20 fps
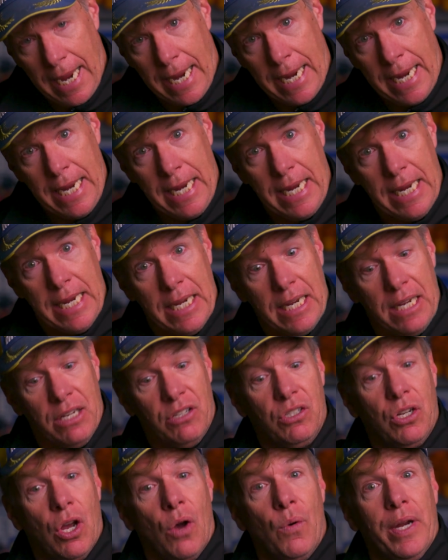He
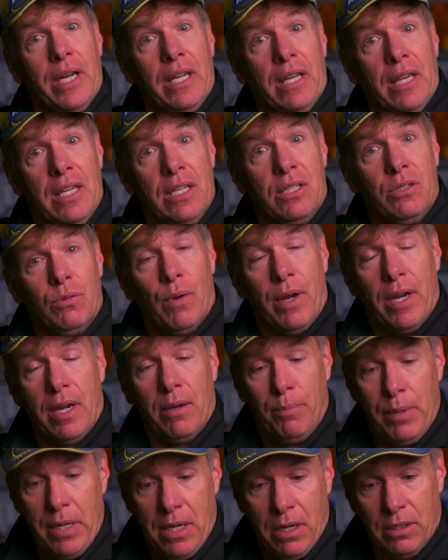is going this
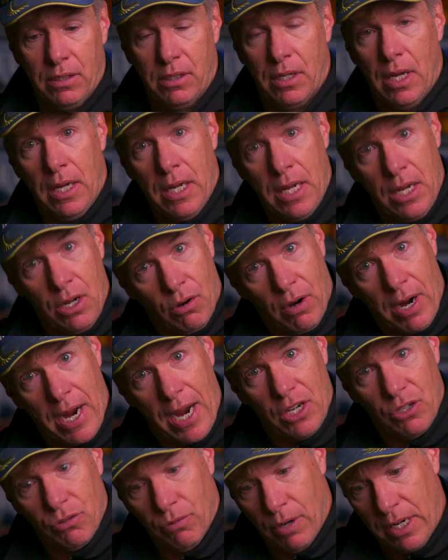way because he
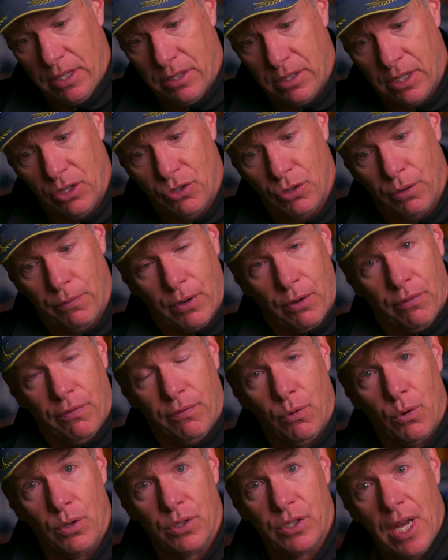crashed, right? Centrifugal
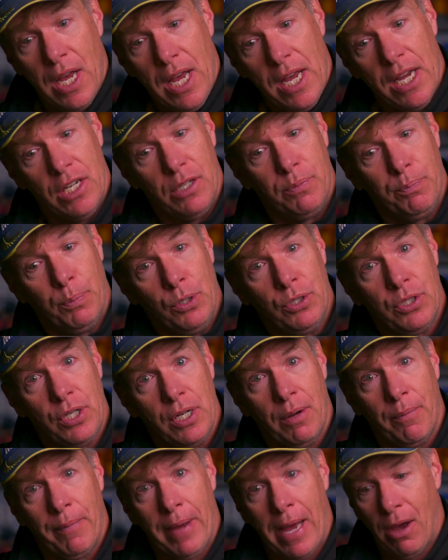force is
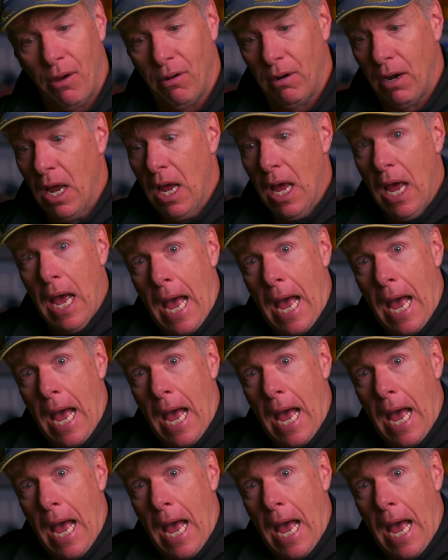pushing him out.